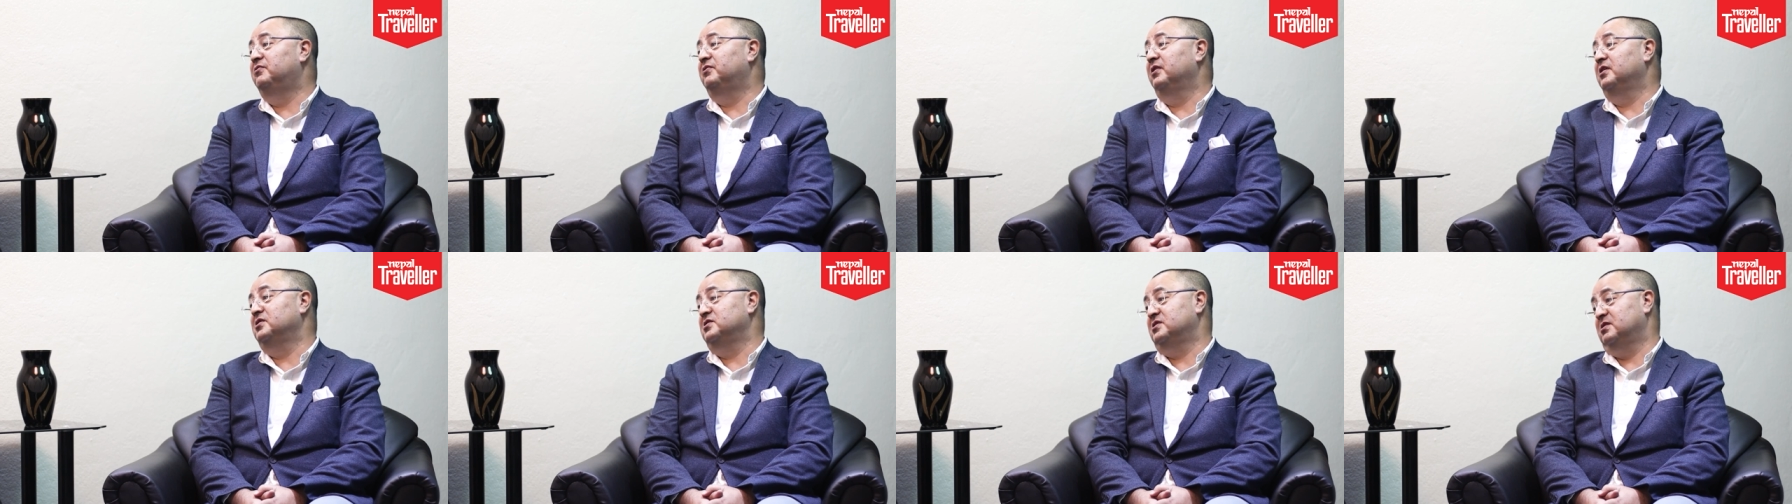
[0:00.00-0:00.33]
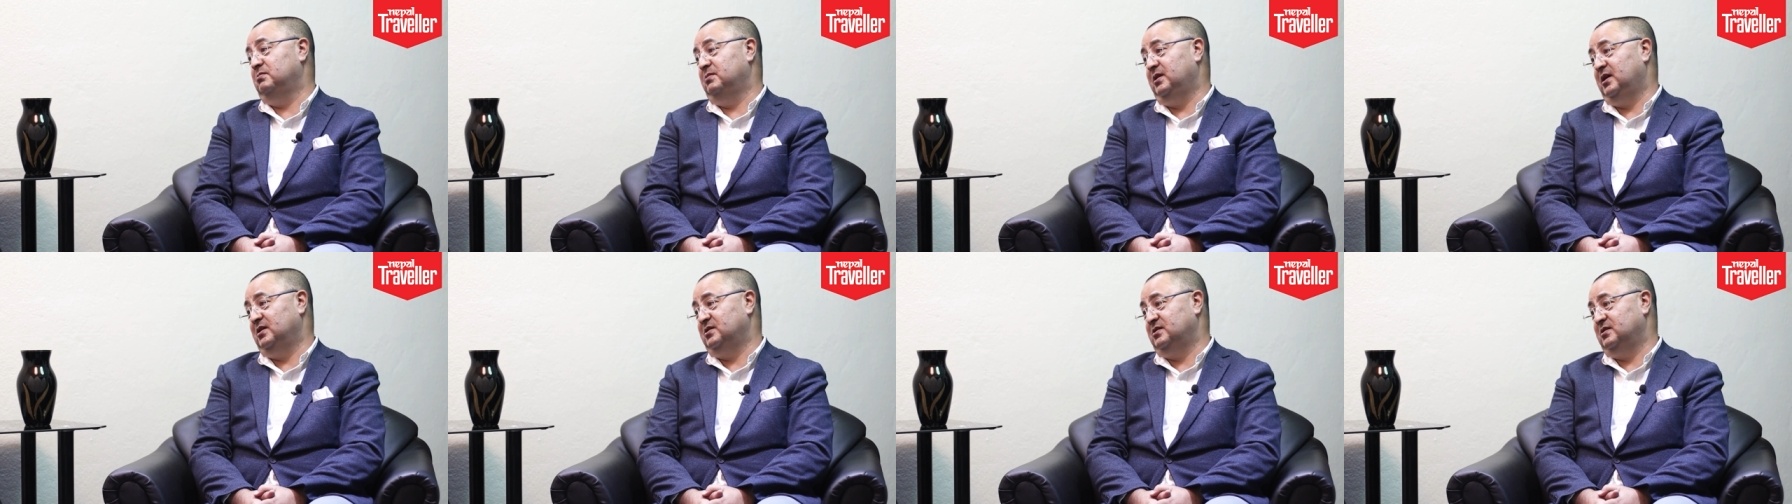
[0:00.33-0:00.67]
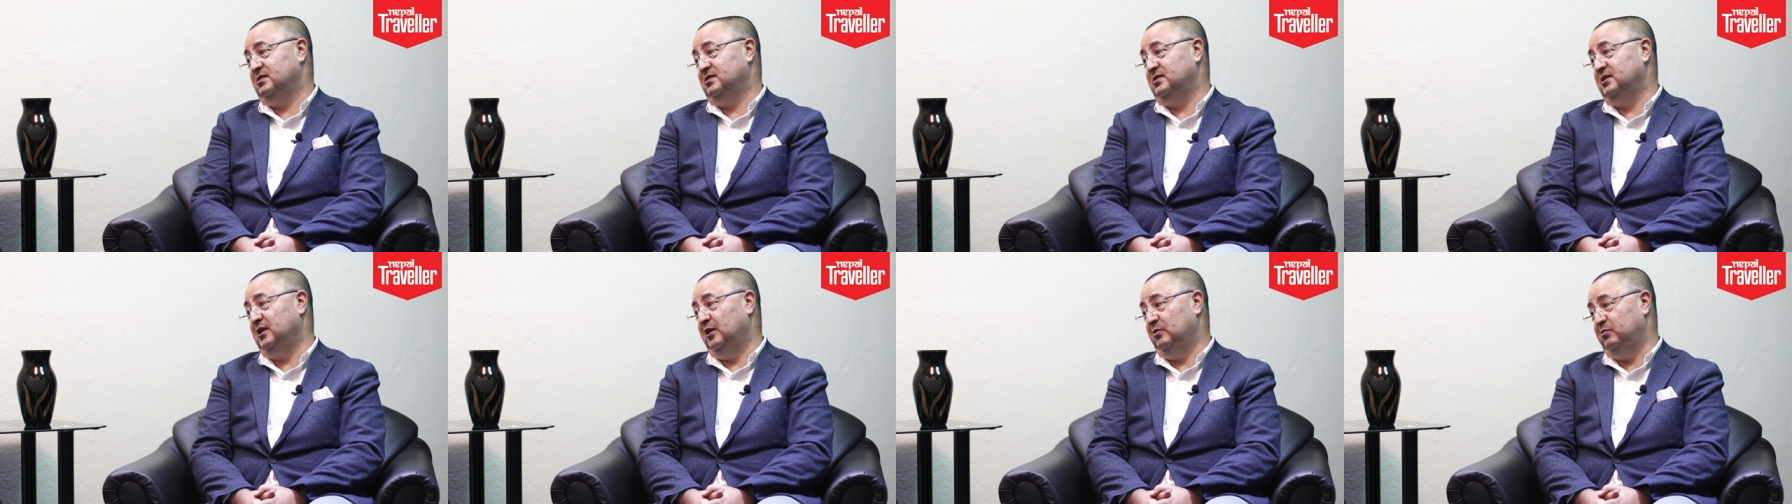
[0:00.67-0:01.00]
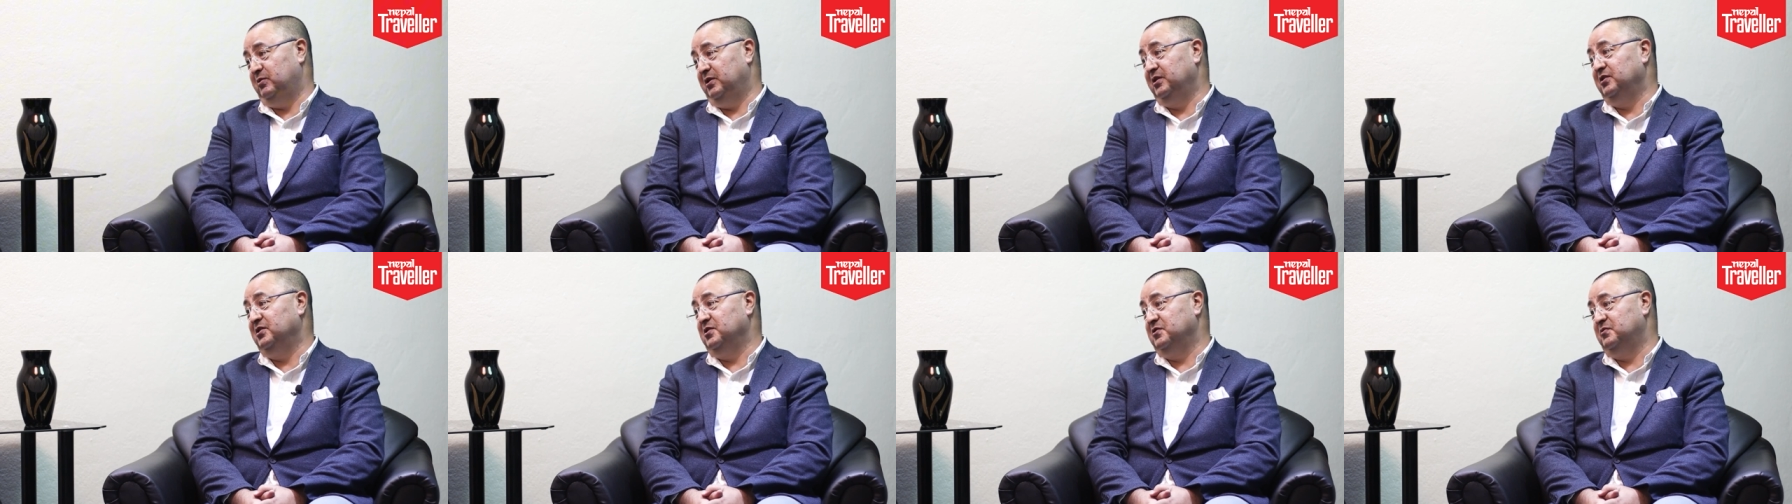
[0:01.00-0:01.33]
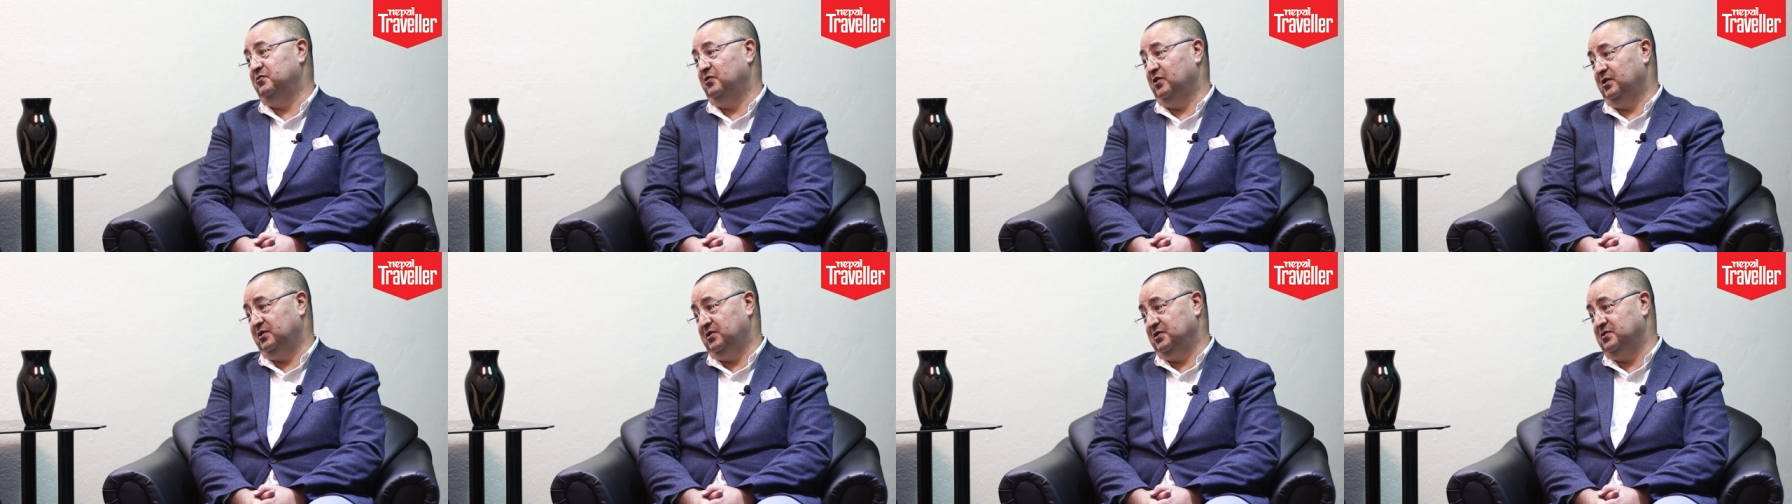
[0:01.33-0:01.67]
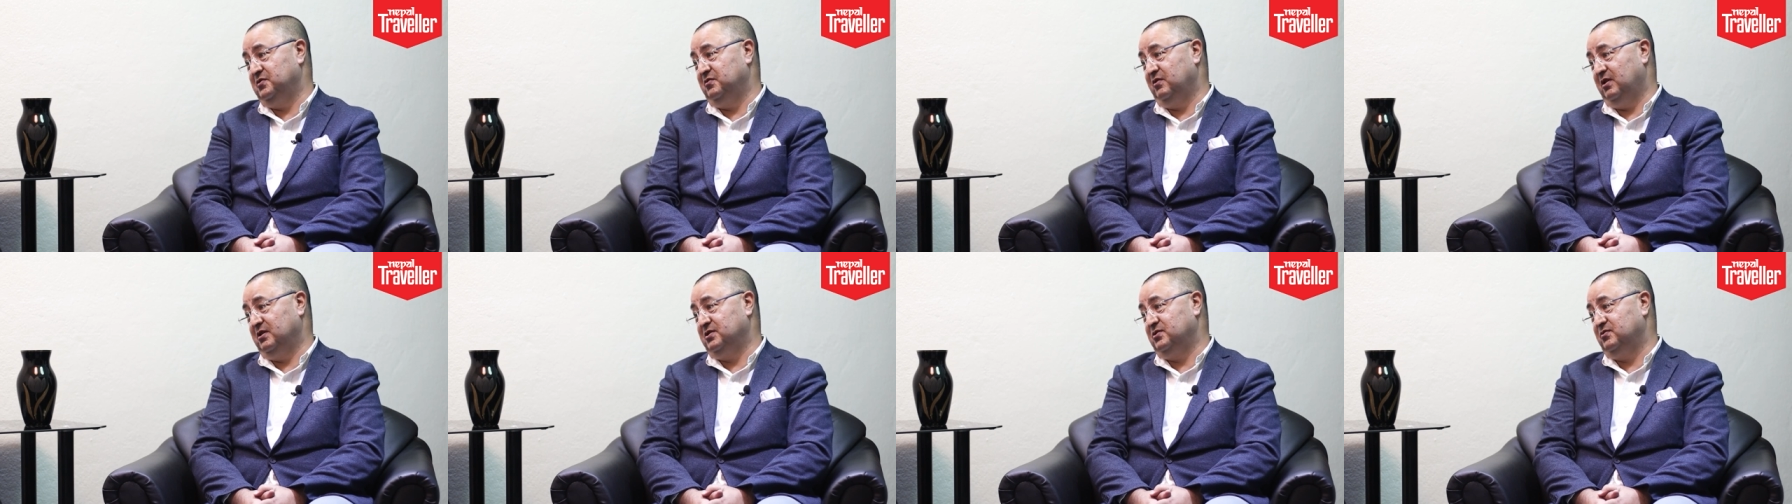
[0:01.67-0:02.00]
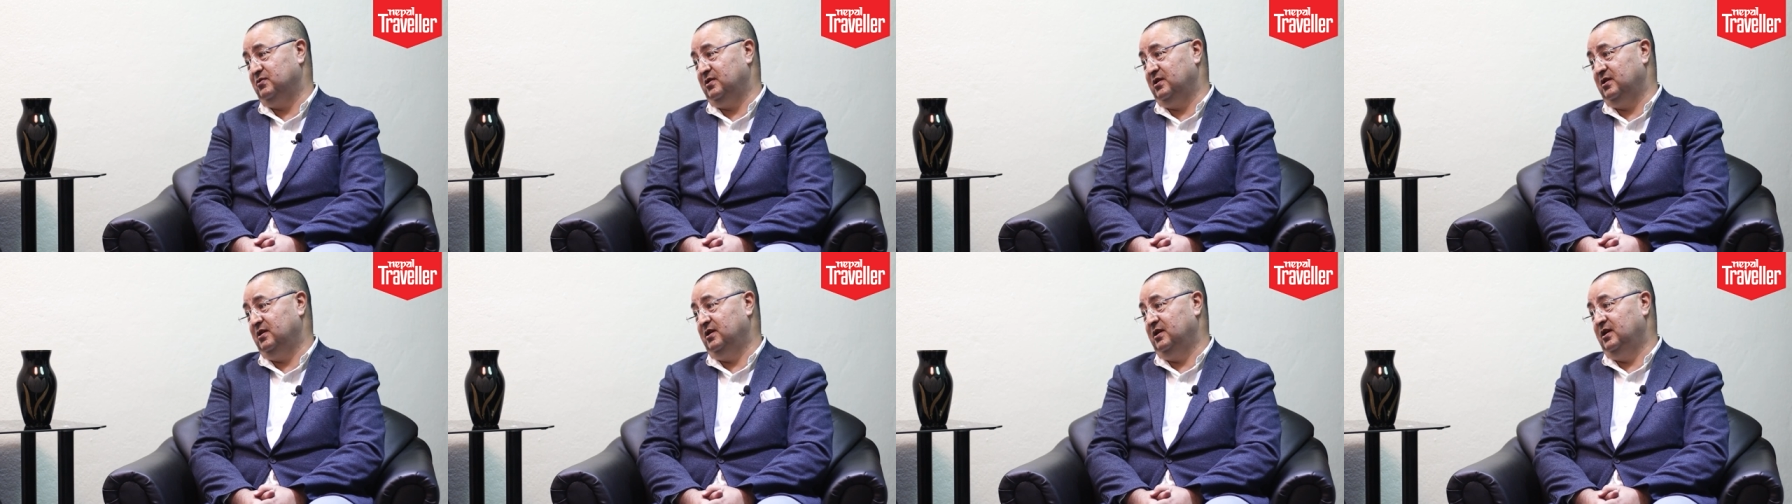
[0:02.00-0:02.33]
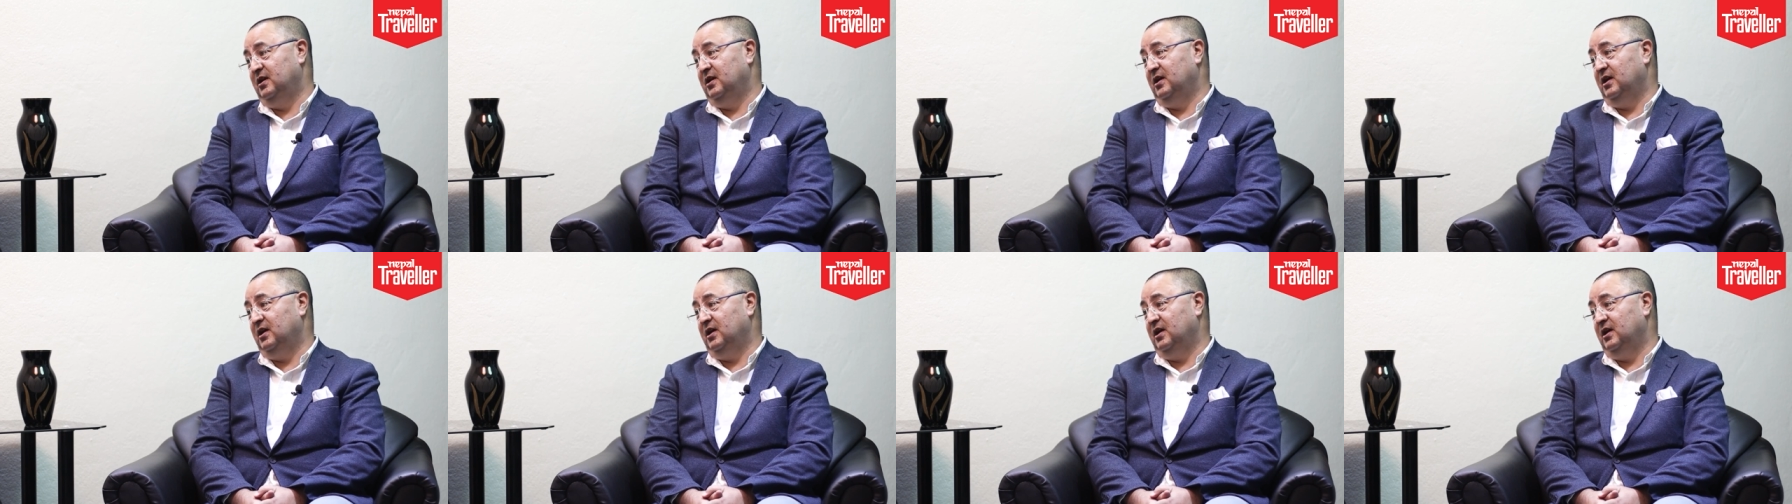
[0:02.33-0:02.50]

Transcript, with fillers: French ambassadors helping this for this restaurant.